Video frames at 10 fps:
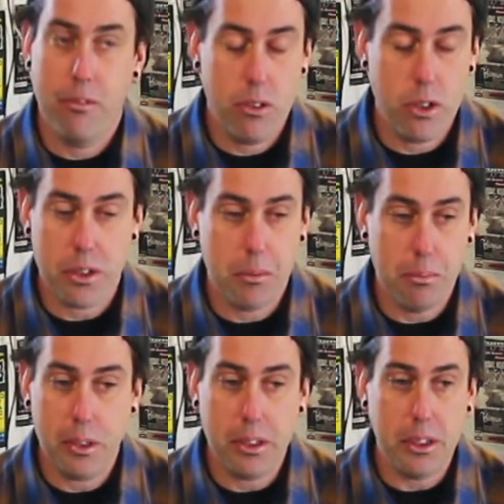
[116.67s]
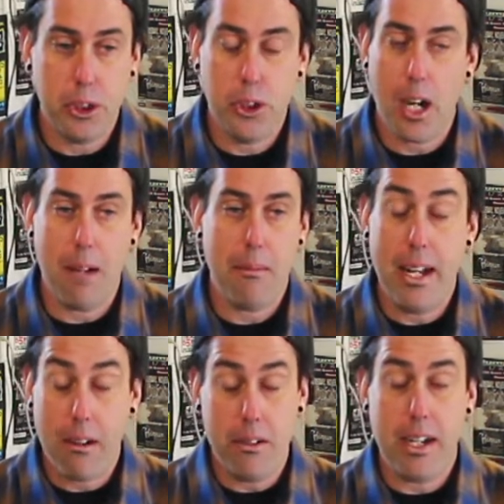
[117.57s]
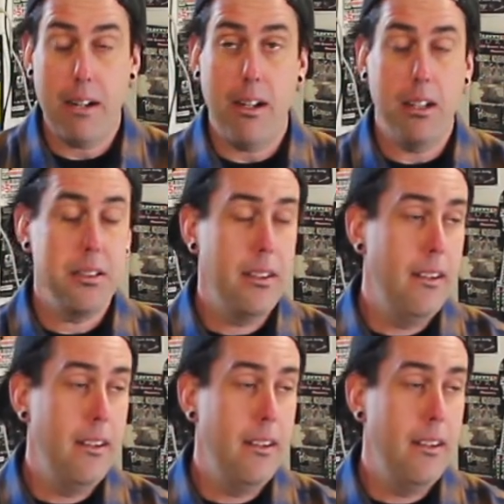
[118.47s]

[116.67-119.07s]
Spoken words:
just completely shot, my outer tie rods.